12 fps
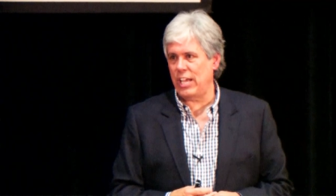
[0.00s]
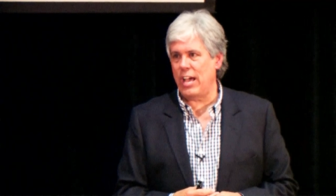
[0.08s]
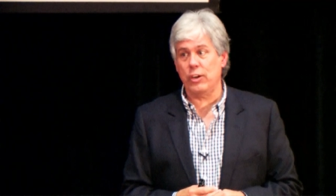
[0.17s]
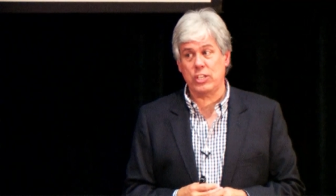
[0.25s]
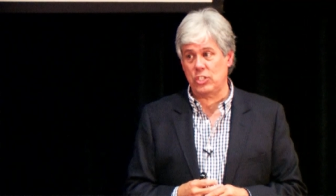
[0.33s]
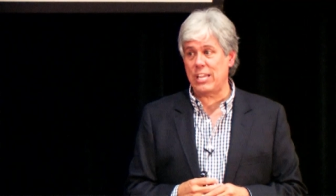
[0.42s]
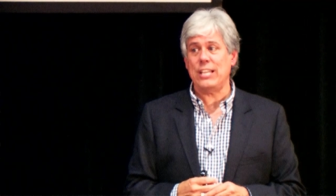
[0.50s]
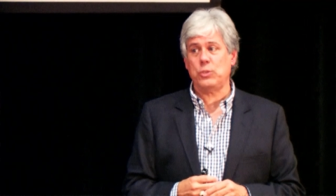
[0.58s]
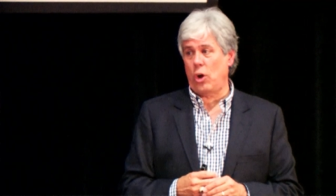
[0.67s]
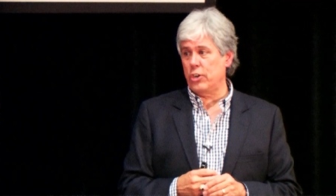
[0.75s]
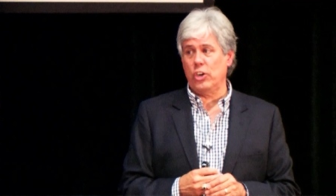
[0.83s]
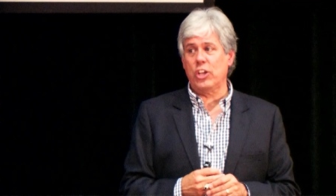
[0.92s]
down because that's
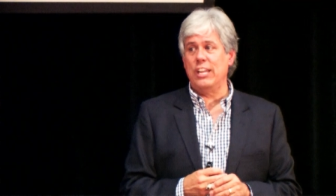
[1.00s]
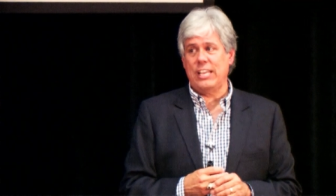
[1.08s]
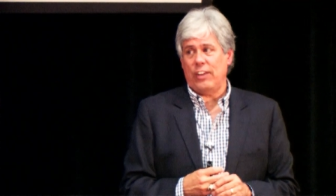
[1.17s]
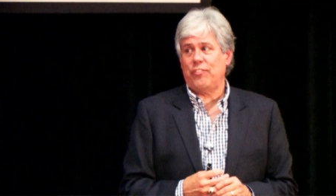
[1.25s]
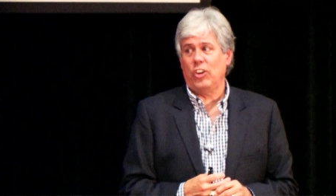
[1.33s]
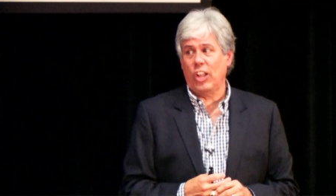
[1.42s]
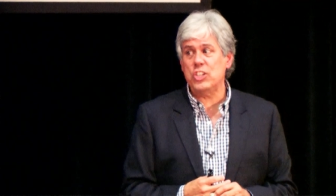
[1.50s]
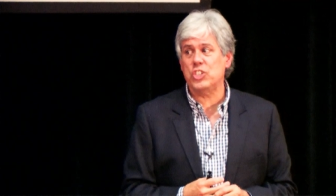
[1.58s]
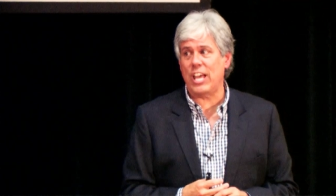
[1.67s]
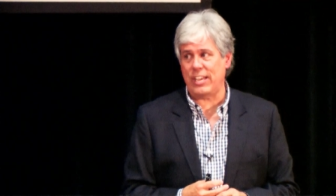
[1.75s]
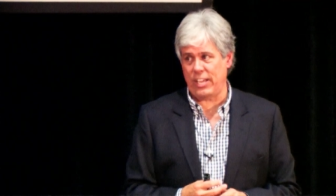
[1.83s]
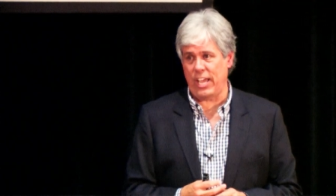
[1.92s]
all you're going to get for lunch
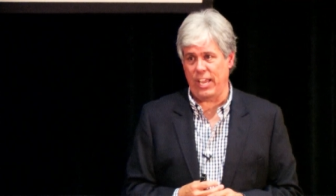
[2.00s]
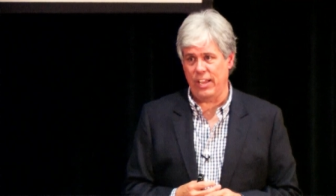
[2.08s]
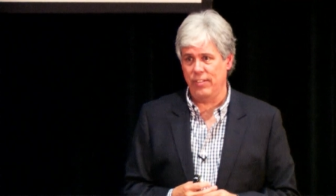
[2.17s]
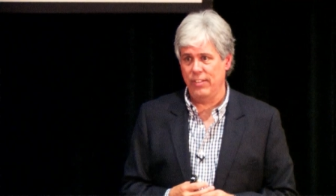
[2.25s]
that day.